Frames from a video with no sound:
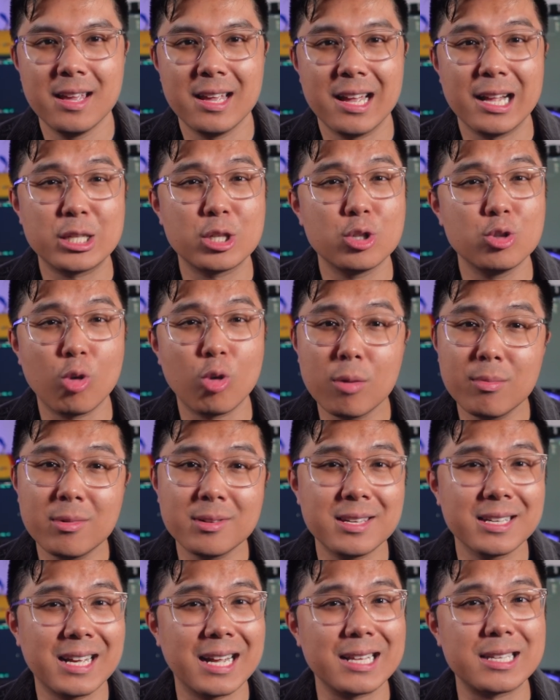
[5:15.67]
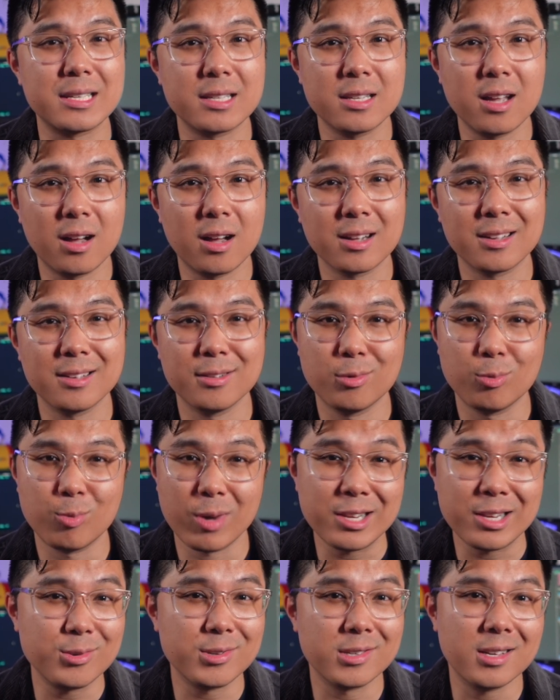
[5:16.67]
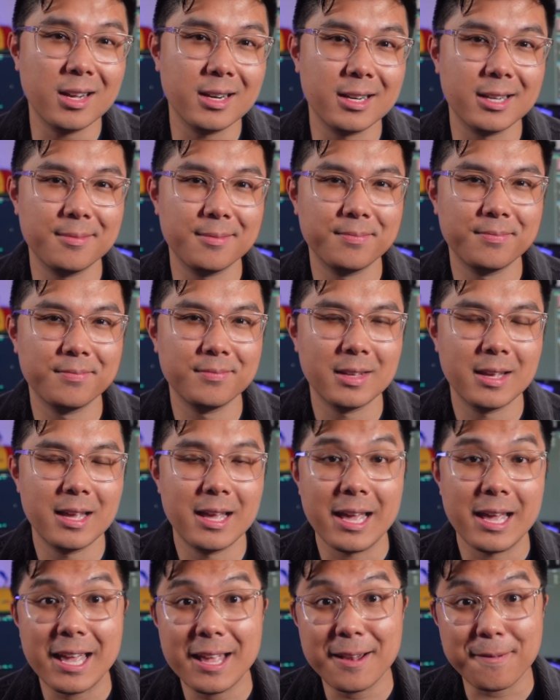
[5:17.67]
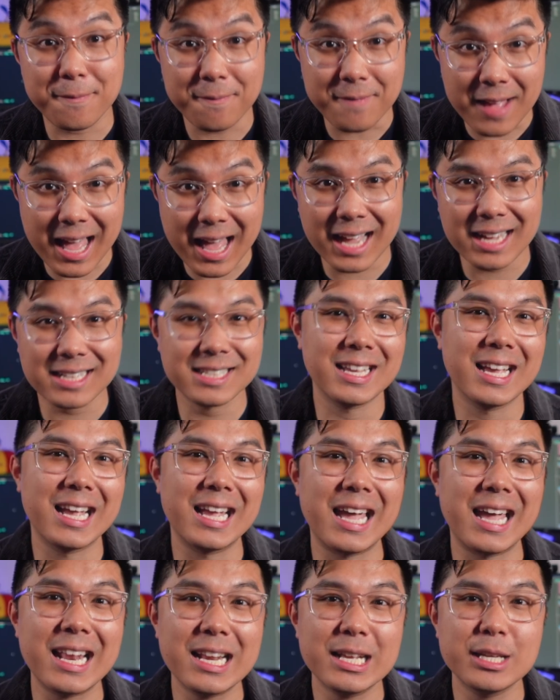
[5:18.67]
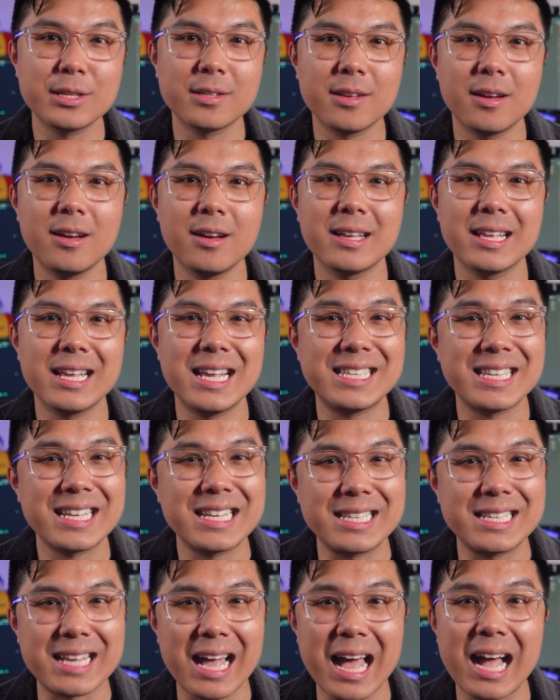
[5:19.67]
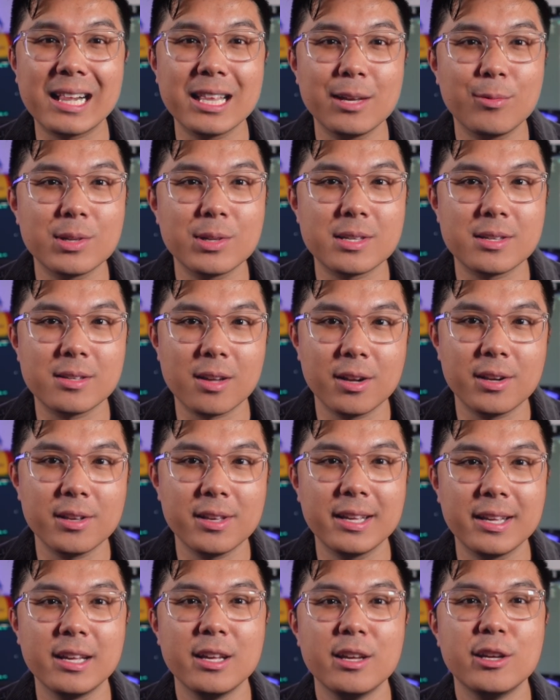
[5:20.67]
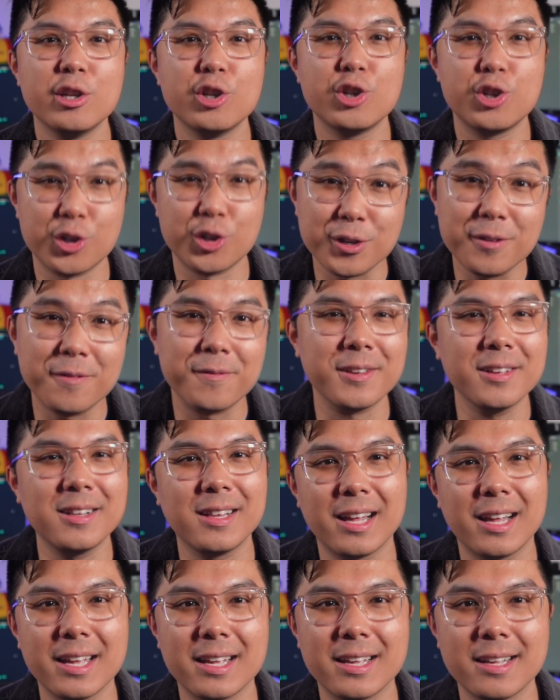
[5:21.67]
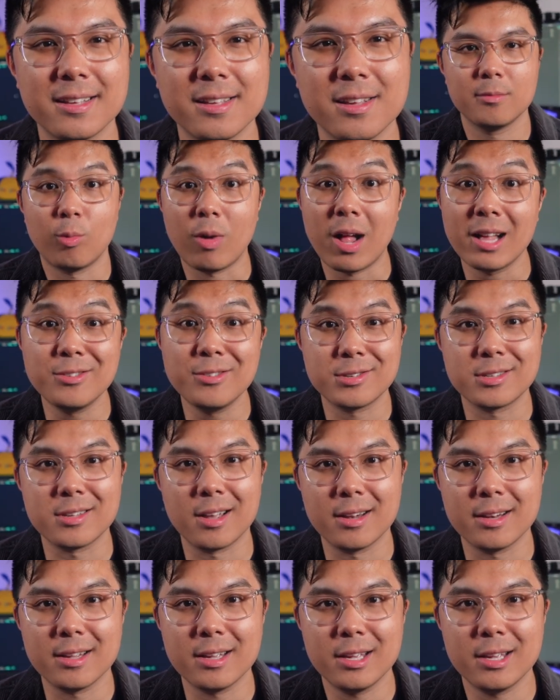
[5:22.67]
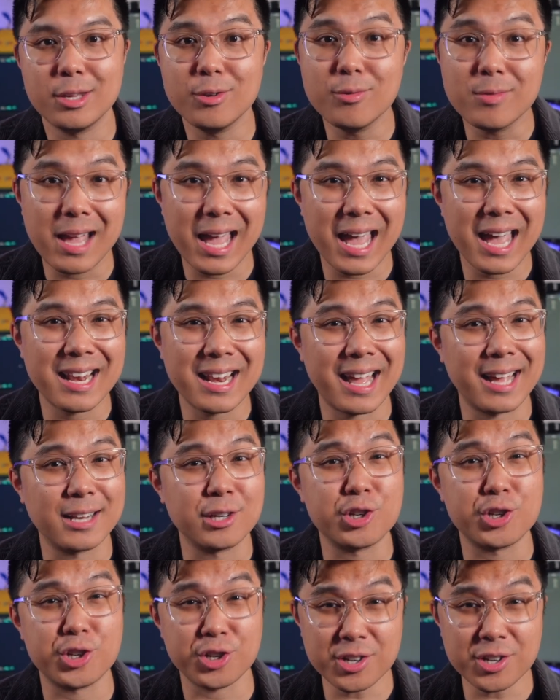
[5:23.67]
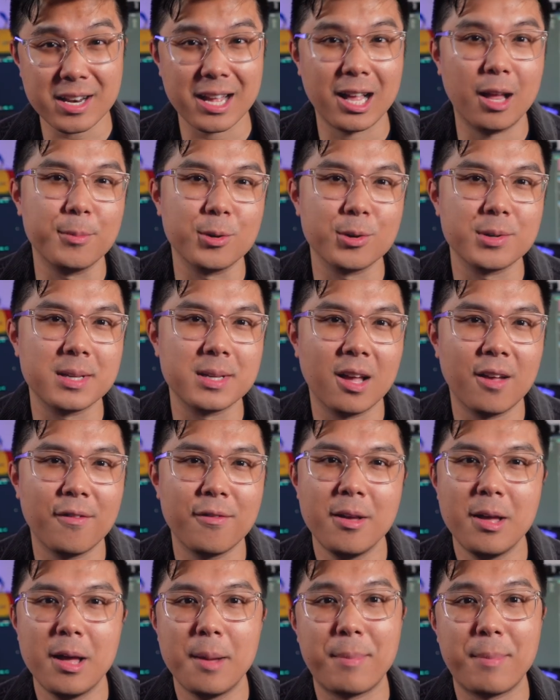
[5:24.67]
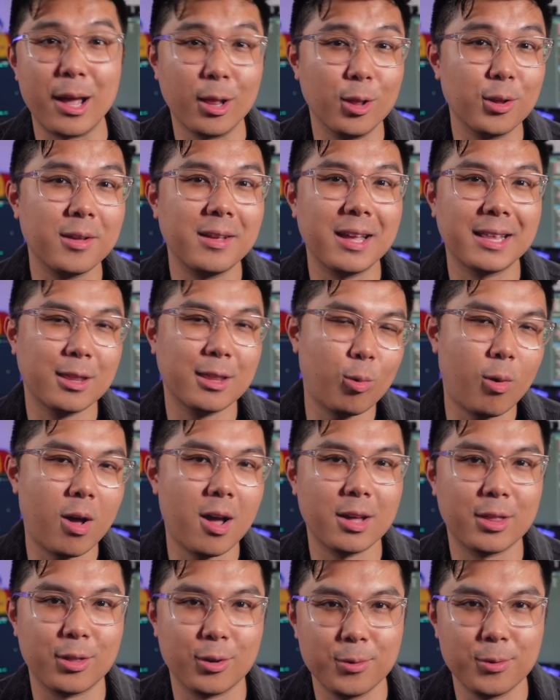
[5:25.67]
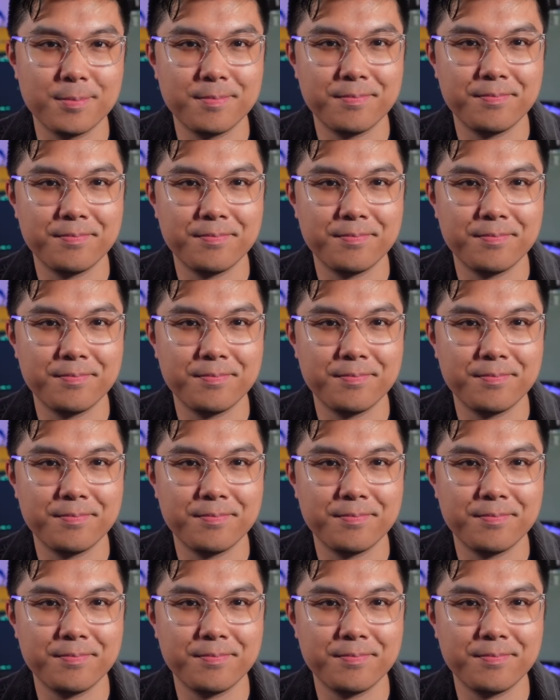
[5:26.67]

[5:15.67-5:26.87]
It's normal to get stuck when you study. In fact, getting stuck is exactly what studying should feel like. While you study, you can and should help yourself by looking at the walkthrough,